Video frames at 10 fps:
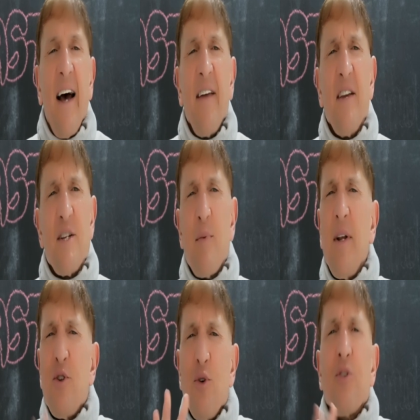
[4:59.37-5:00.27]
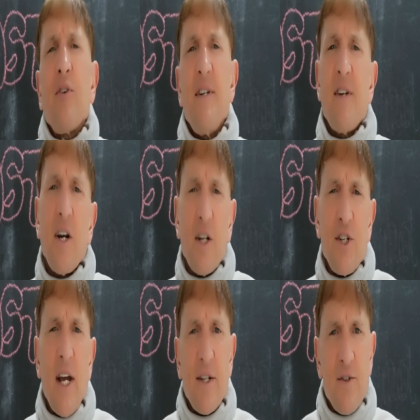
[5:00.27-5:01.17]
And there's been two or three cyber
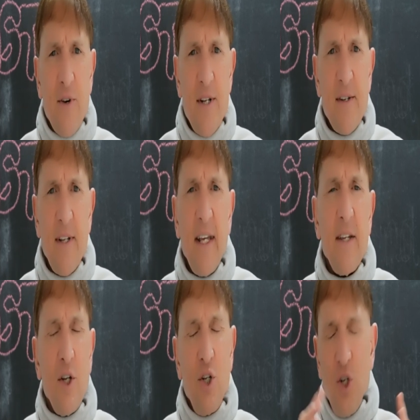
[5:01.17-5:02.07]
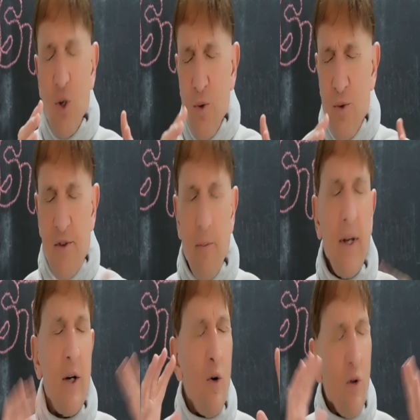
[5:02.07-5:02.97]
attacks recently in the news, have
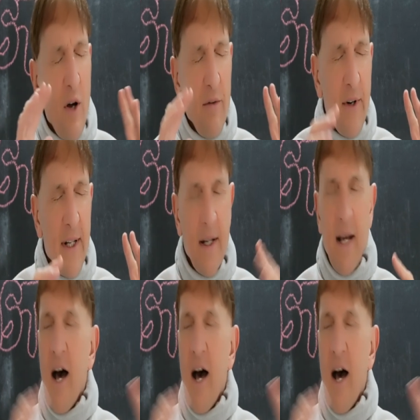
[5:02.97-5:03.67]
been all over it,